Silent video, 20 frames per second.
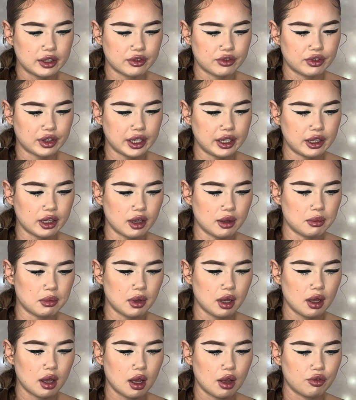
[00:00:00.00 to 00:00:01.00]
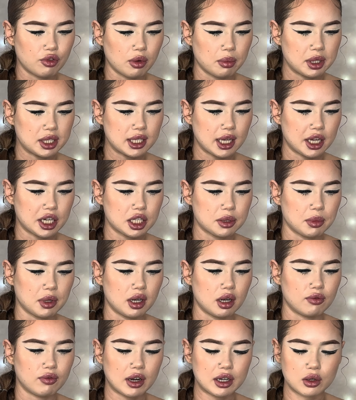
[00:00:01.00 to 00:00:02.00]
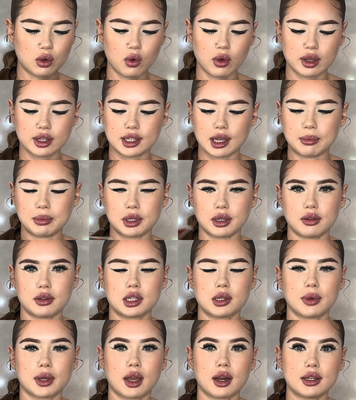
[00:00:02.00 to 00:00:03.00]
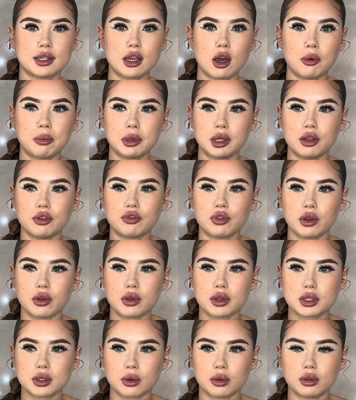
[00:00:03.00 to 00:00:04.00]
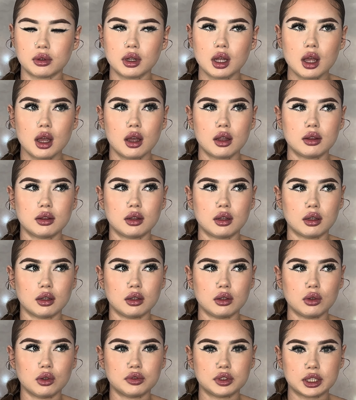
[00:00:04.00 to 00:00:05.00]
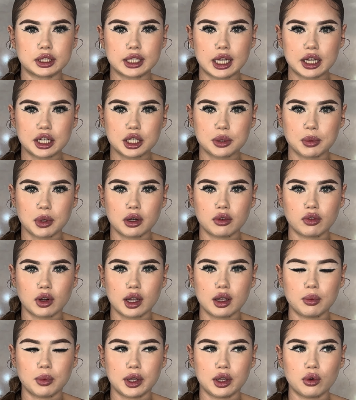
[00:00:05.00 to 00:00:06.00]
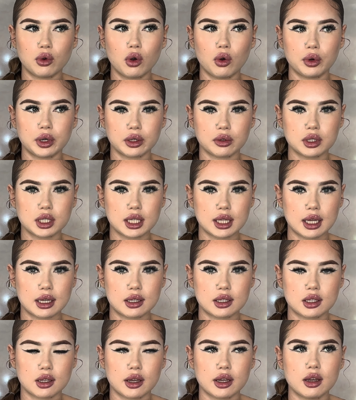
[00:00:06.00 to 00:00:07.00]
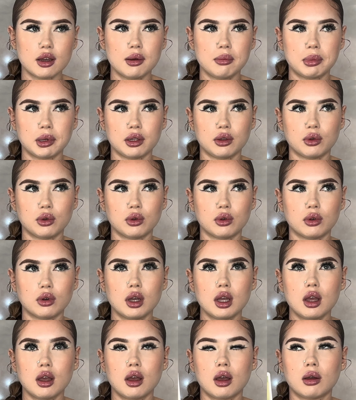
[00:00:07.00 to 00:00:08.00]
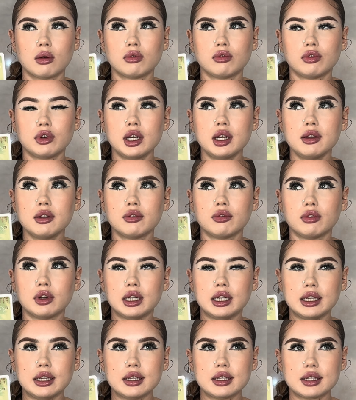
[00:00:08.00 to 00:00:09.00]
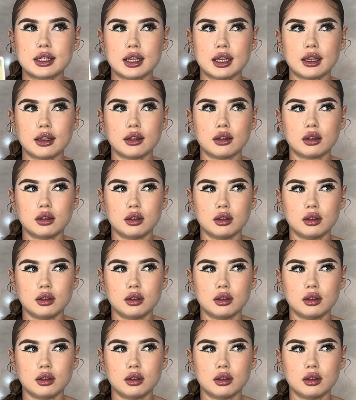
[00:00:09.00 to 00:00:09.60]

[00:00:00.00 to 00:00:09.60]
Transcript: Freedom from attachment and radical acceptance. So again, it's helping you focus on the law of detachment, right, where you're holding on to that desire but you're really releasing